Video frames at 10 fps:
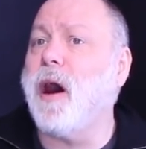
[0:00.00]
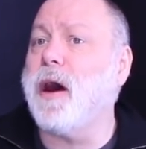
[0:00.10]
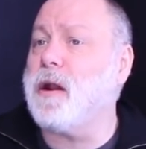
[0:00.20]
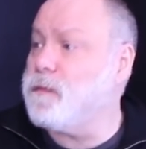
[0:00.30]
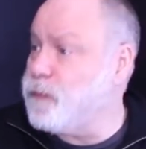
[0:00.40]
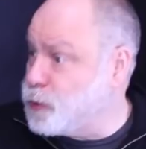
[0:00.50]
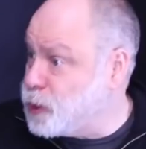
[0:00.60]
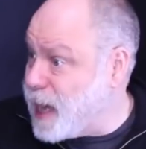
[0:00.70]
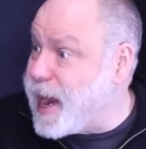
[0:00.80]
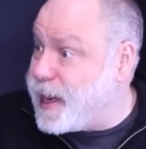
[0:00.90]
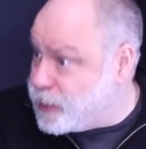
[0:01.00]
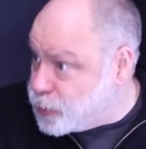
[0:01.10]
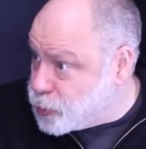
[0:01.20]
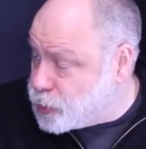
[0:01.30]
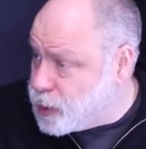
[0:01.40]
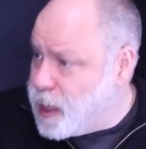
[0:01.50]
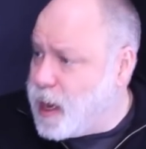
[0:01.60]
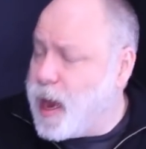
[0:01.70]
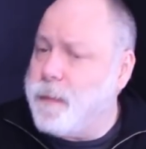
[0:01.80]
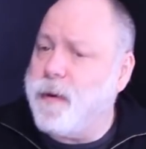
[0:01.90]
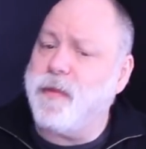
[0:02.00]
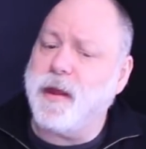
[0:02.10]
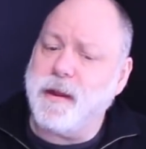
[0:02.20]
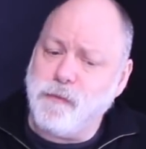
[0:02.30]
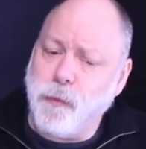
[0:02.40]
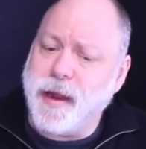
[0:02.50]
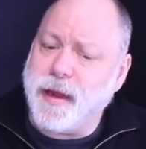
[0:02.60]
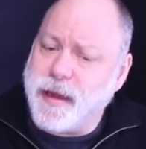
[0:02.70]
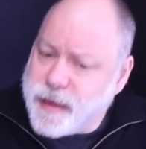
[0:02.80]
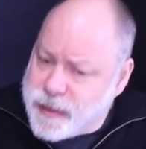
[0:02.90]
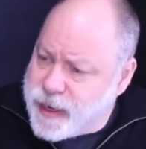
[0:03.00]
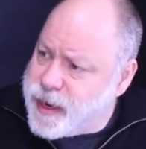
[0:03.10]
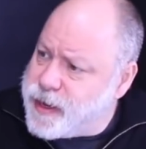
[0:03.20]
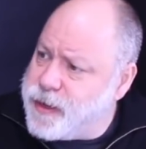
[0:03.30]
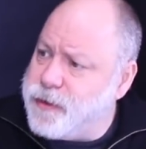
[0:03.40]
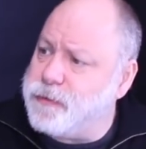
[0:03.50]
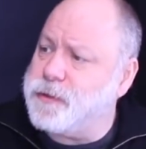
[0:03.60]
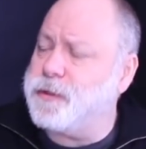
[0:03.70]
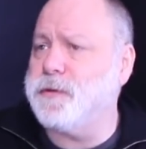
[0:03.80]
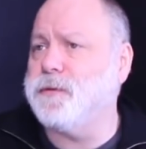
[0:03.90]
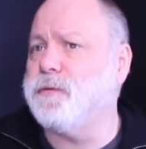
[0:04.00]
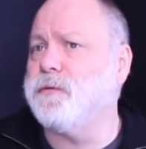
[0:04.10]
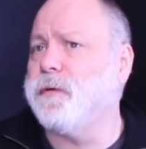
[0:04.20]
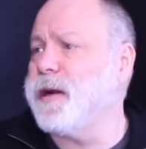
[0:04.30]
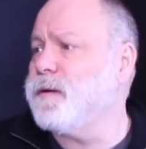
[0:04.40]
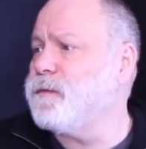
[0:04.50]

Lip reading: a model for change. But that if we continue to